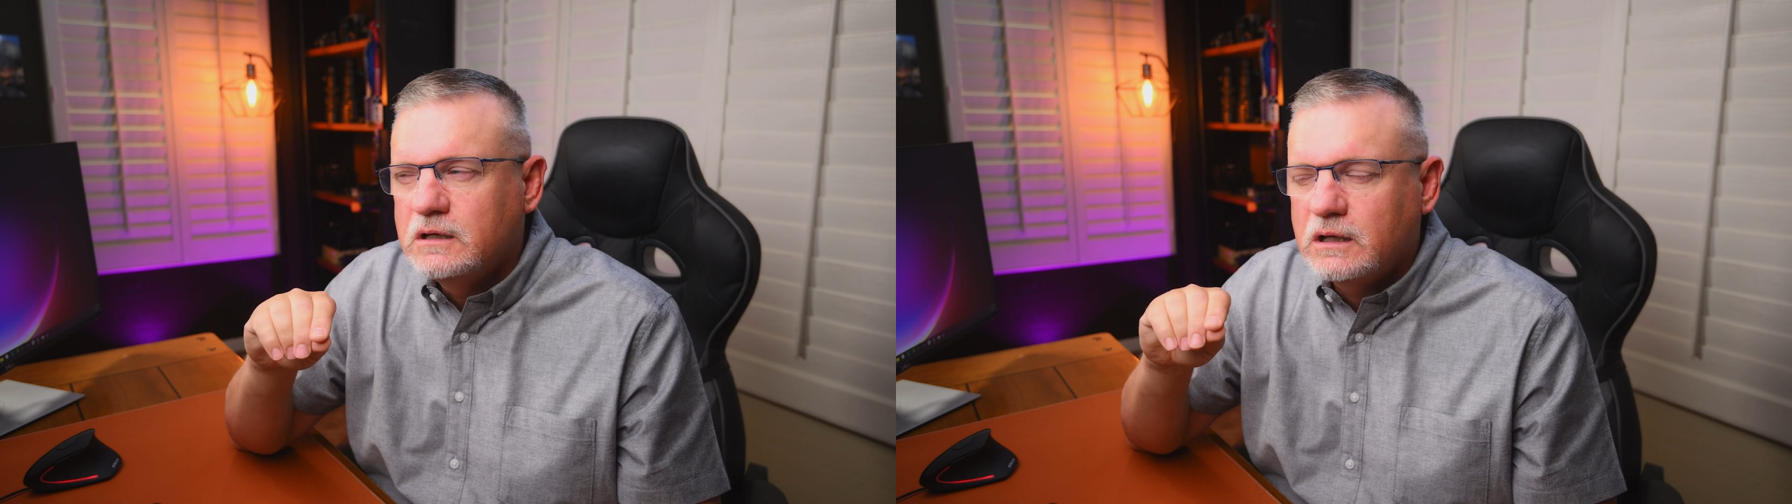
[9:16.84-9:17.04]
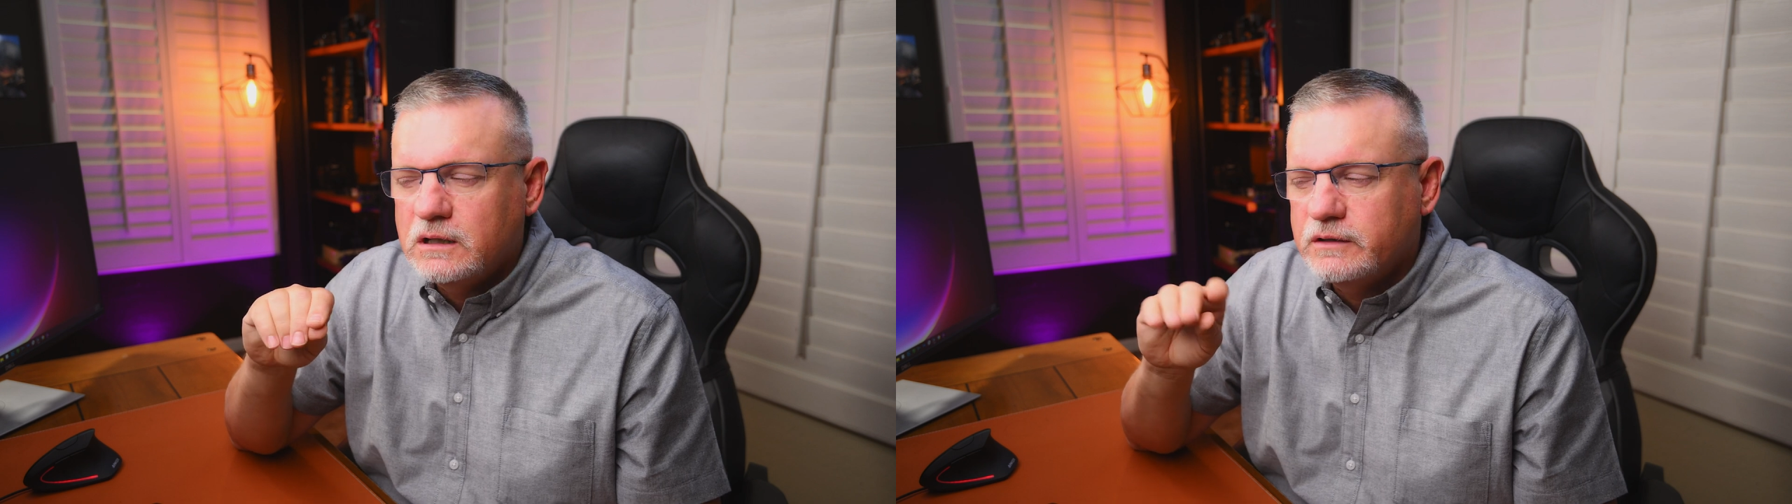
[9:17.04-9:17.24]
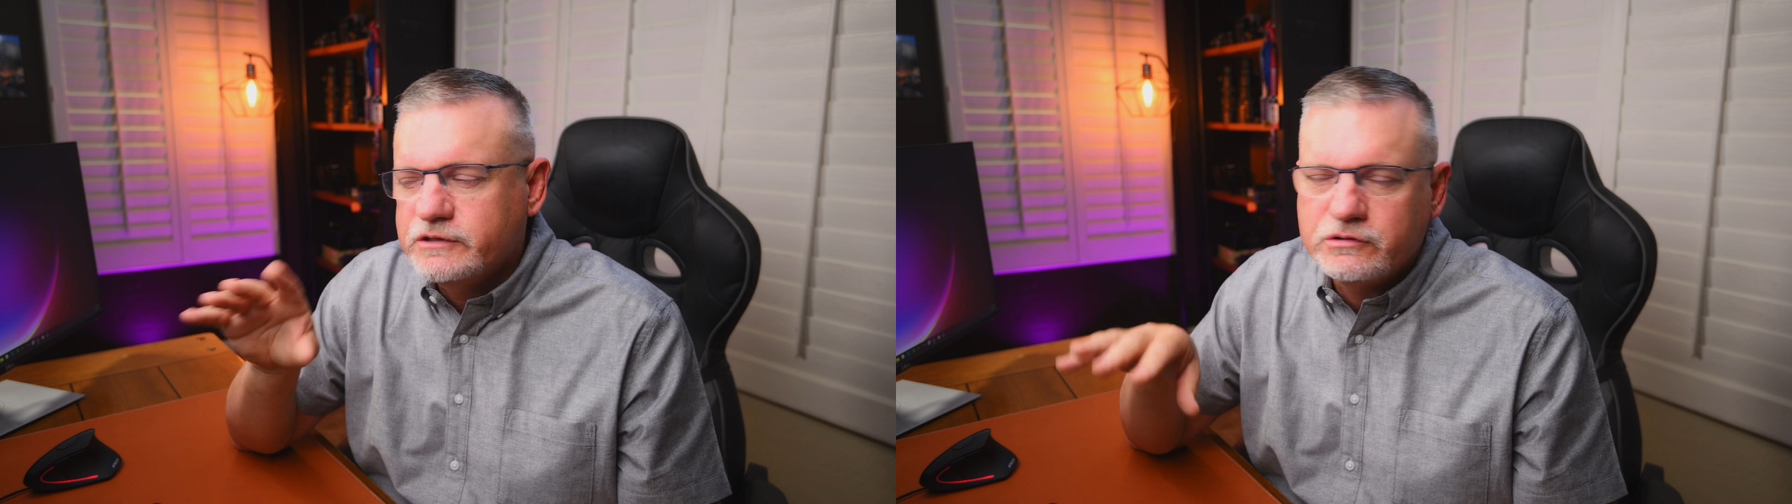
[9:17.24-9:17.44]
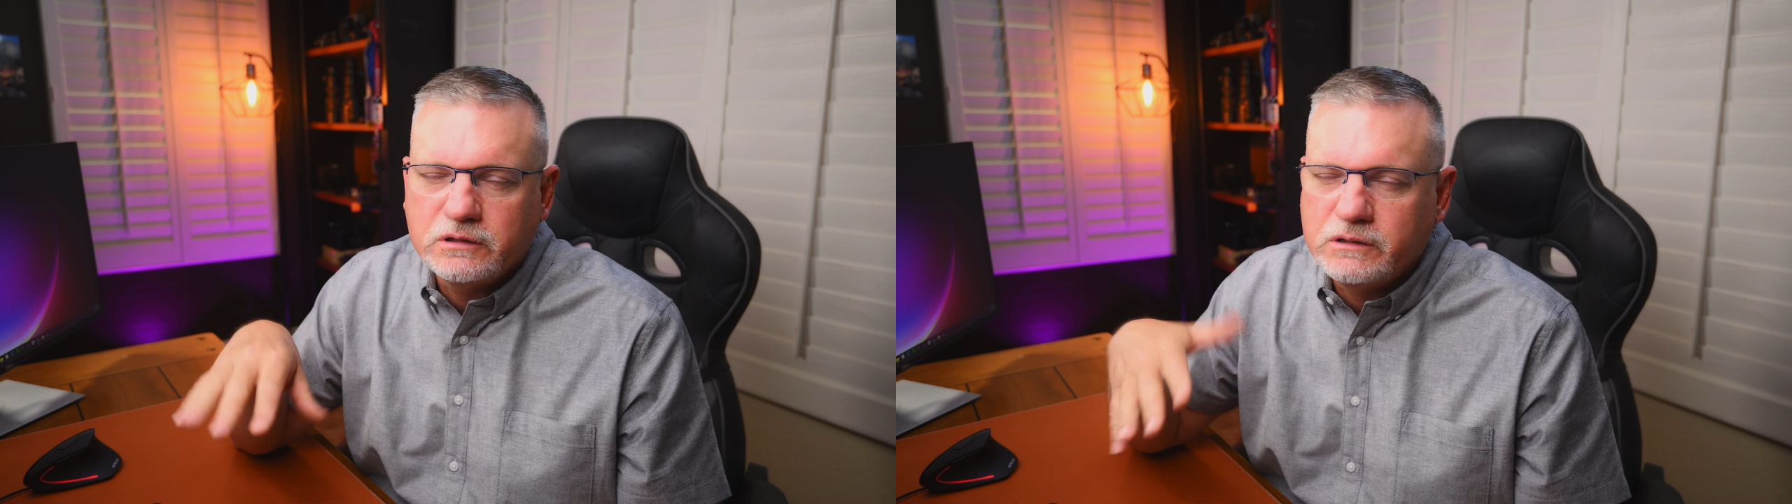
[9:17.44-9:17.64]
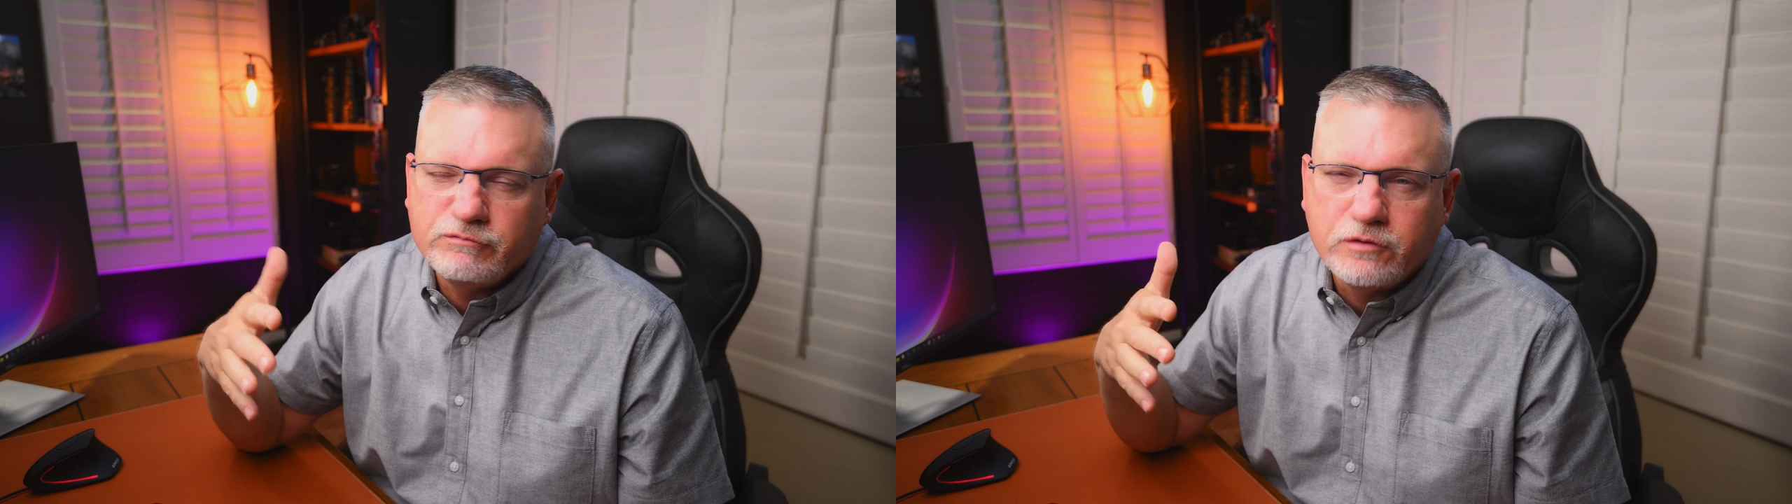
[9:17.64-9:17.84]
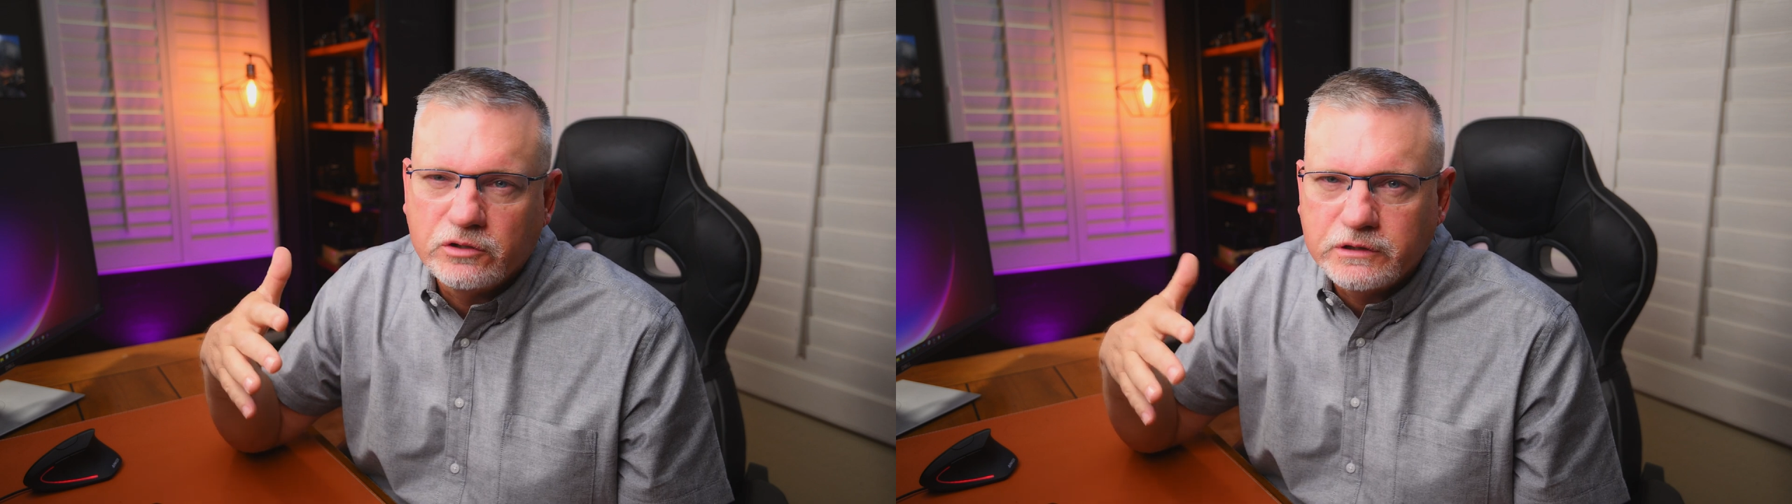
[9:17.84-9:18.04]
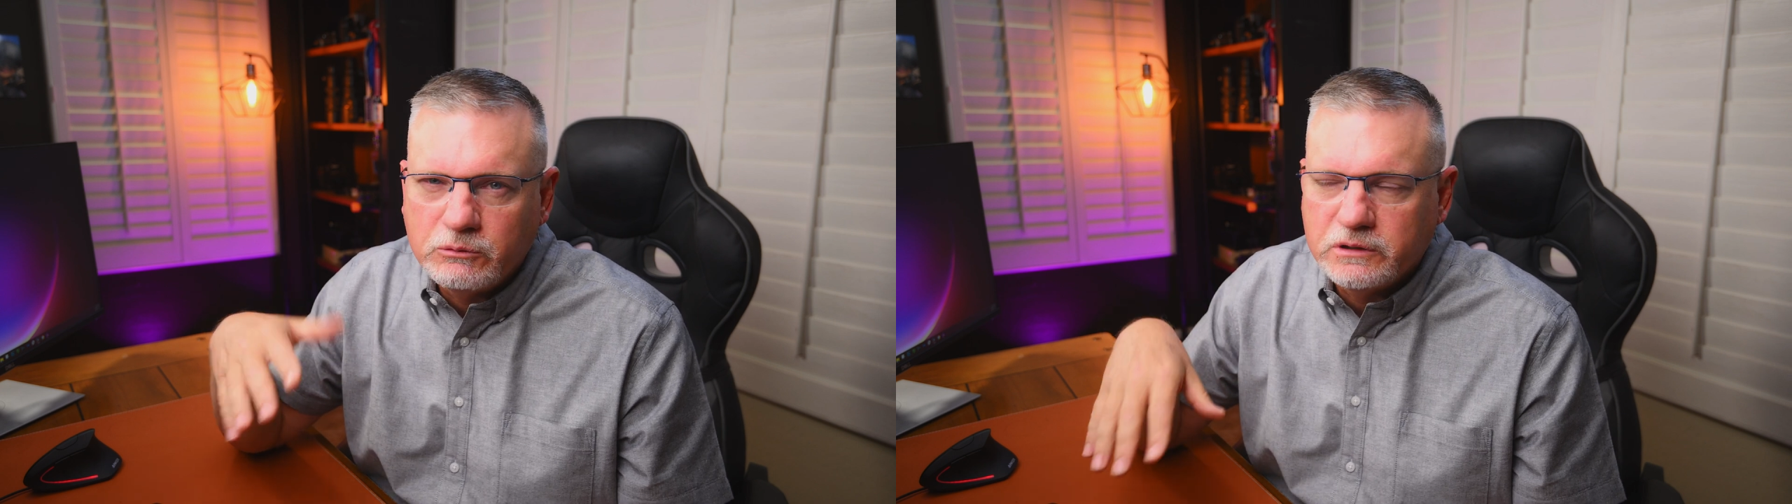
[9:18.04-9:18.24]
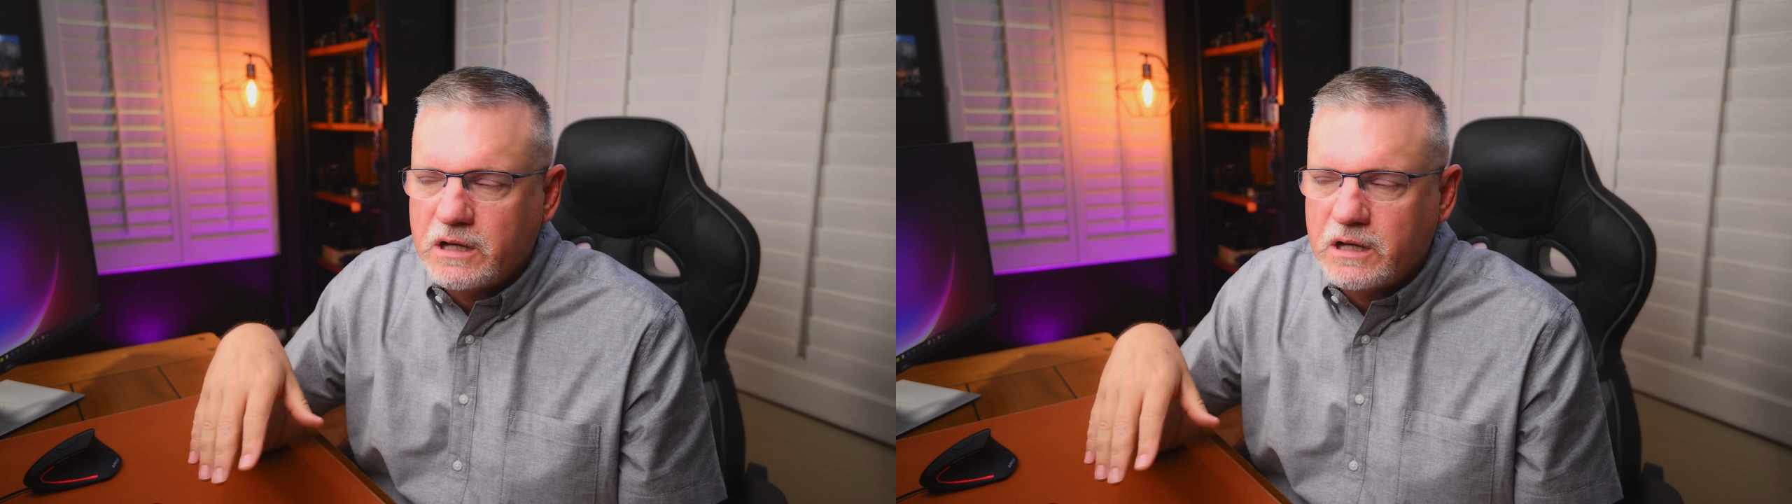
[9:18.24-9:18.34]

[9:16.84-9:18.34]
That's the only fault I really